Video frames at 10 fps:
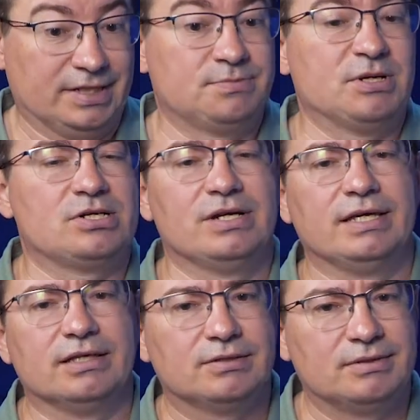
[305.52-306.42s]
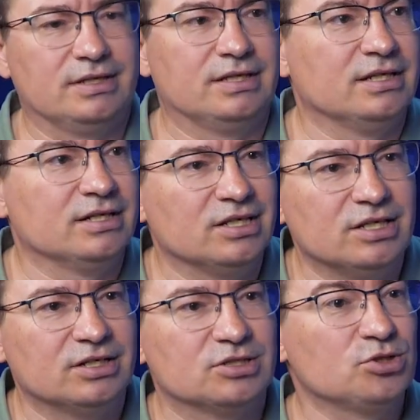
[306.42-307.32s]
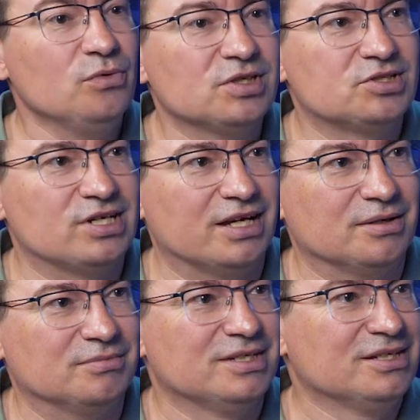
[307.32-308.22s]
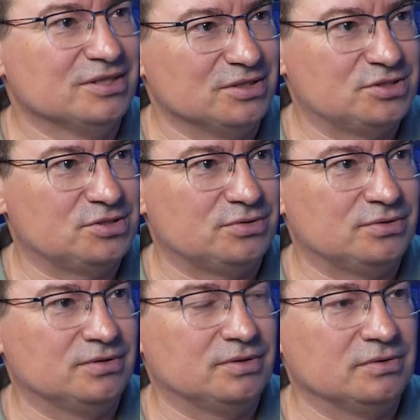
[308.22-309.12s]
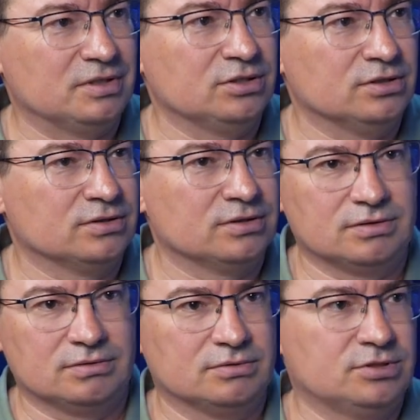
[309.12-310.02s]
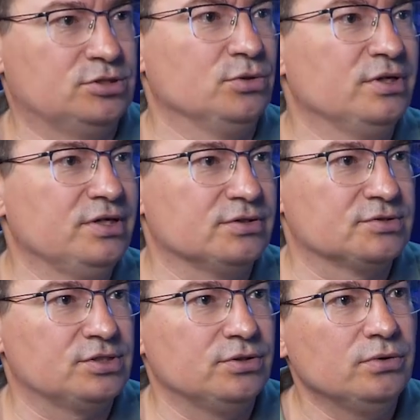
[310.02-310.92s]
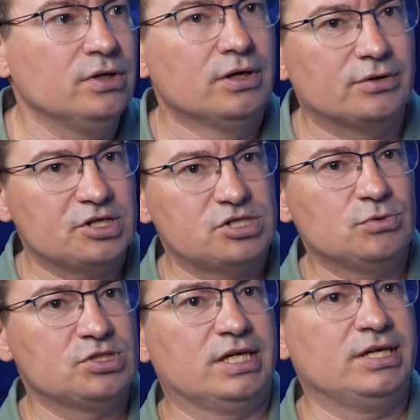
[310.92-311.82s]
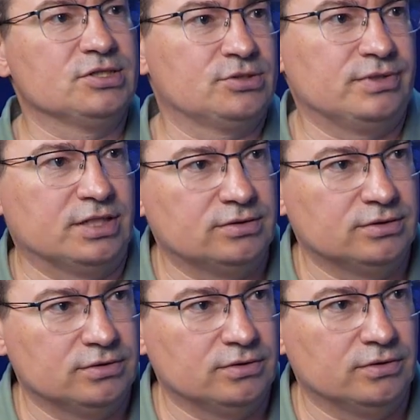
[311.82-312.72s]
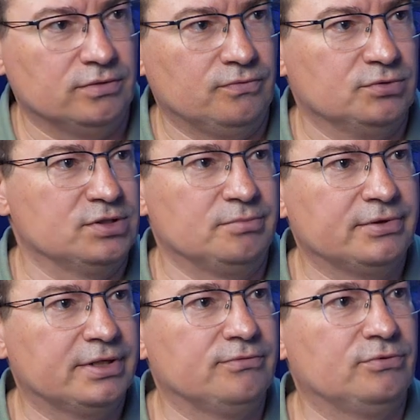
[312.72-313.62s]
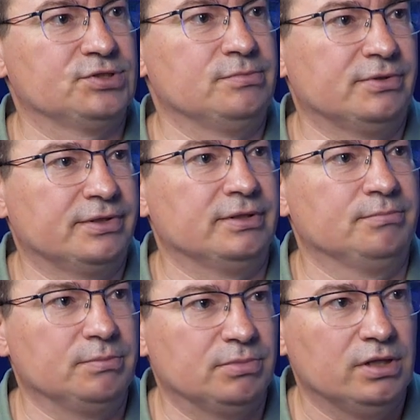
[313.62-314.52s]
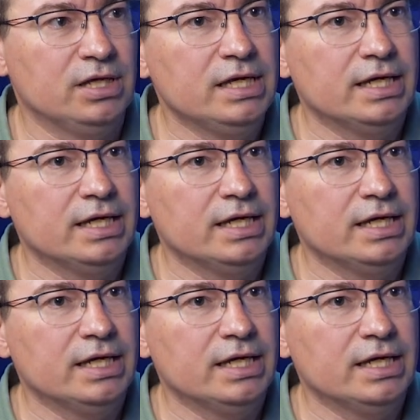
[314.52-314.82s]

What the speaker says: Especially in Soviet time, 30 years ago, Russia was a key threat for the American people.